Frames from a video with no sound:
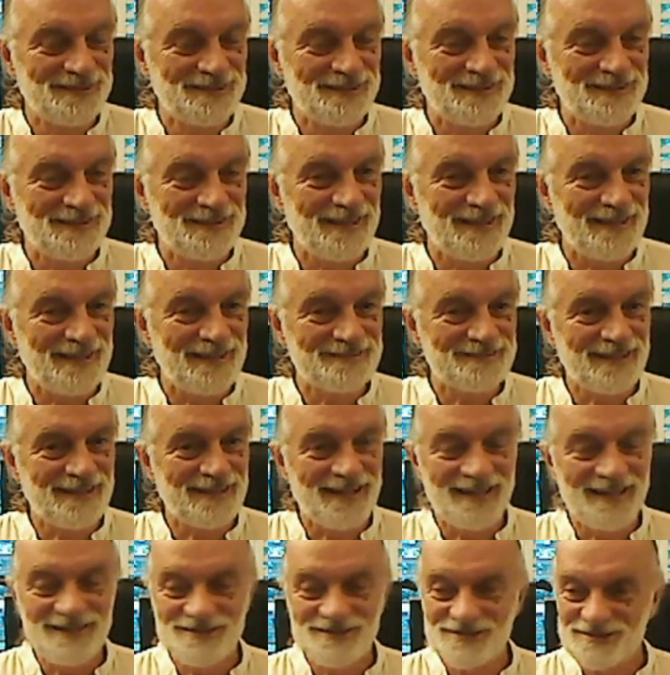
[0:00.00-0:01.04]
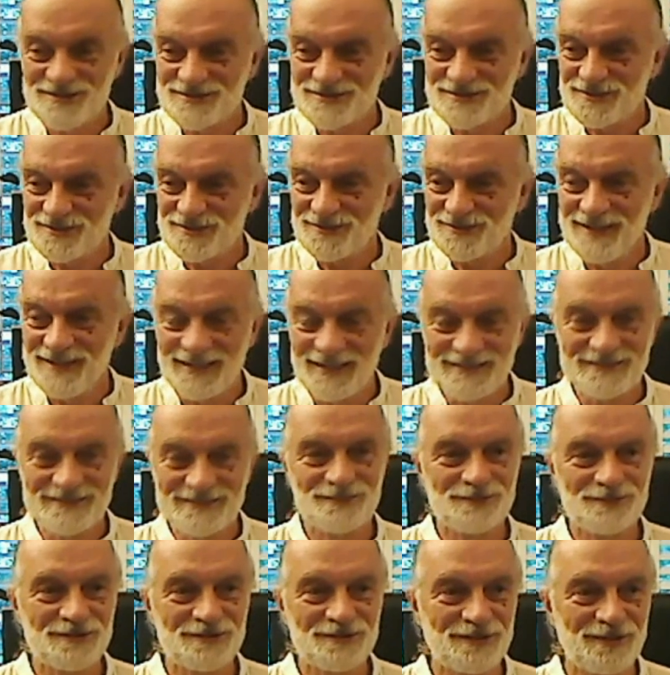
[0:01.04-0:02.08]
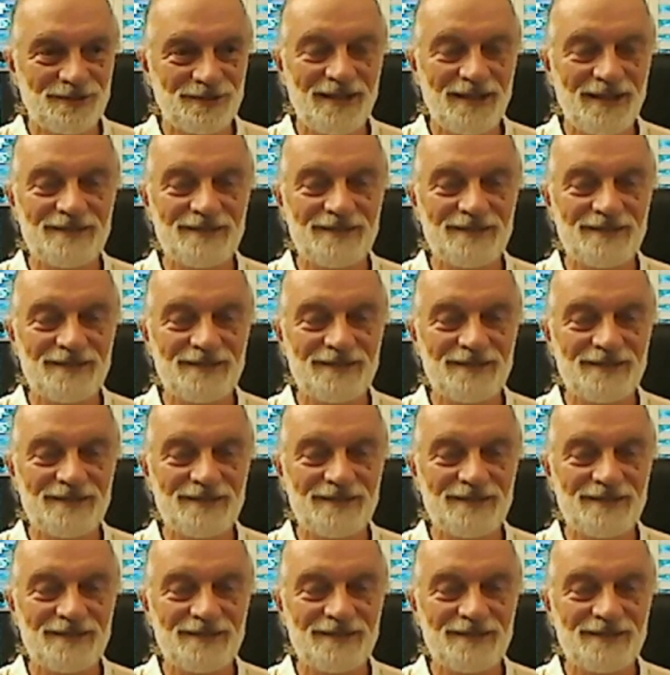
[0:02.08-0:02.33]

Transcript: And I just connected with her,